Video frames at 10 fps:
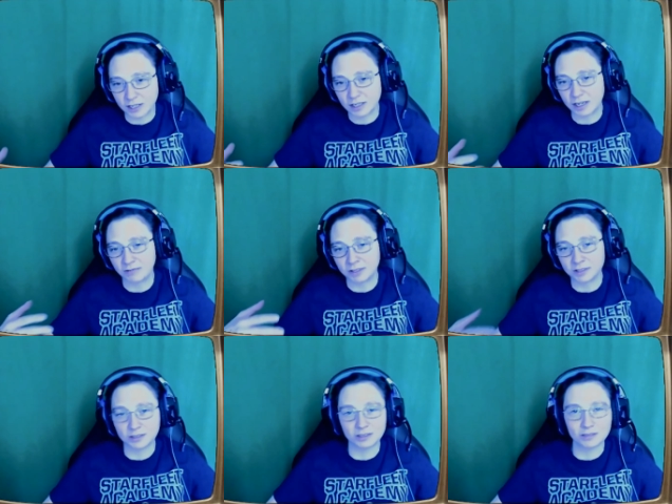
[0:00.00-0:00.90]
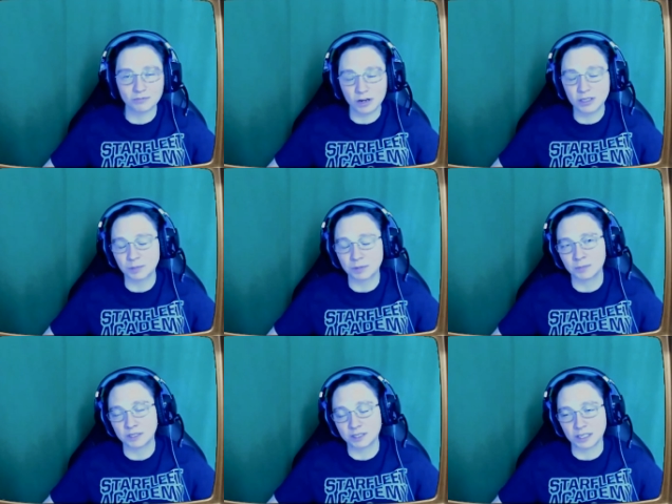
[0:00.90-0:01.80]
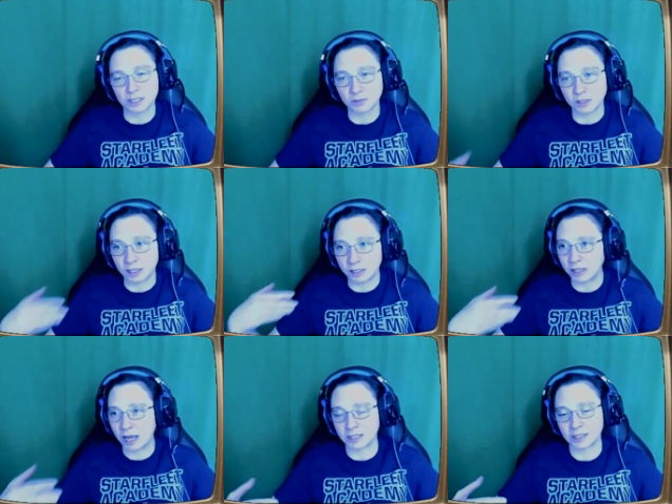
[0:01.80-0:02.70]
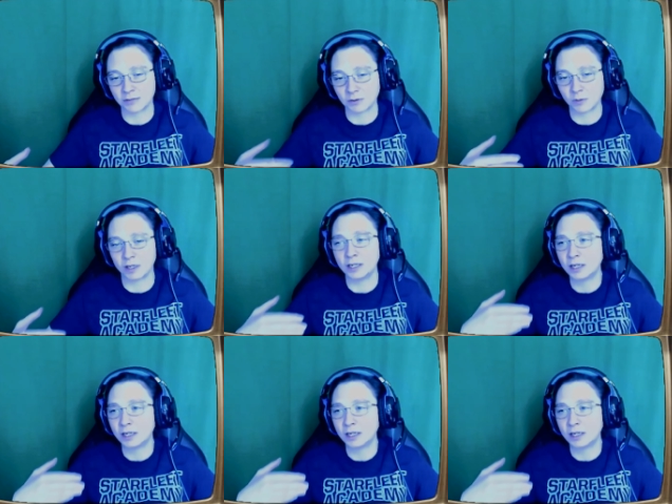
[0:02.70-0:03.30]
if this project becomes successful, I'll ask everyone